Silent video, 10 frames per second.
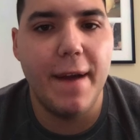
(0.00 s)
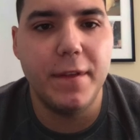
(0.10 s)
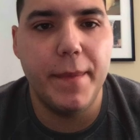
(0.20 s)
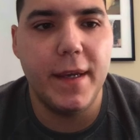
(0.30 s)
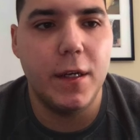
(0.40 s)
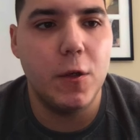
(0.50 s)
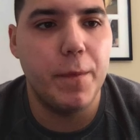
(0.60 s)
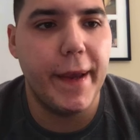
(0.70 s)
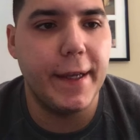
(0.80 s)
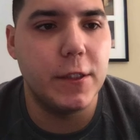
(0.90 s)
have to make a new
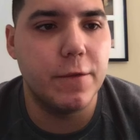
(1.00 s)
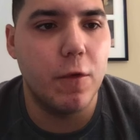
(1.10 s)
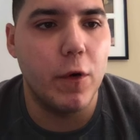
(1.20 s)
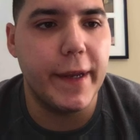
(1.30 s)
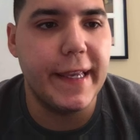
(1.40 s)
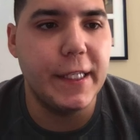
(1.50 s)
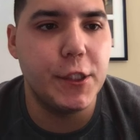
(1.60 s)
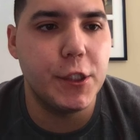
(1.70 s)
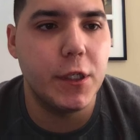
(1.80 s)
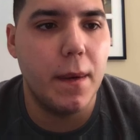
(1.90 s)
page for
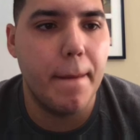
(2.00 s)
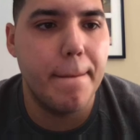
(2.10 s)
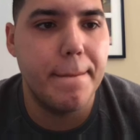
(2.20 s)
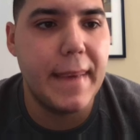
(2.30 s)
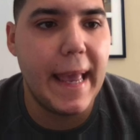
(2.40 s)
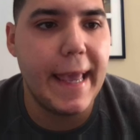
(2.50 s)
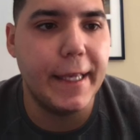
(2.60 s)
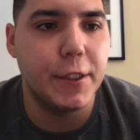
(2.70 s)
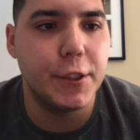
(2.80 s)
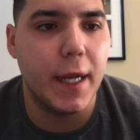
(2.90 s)
each
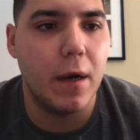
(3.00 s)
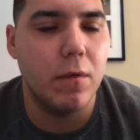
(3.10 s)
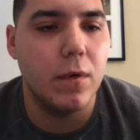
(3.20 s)
page now.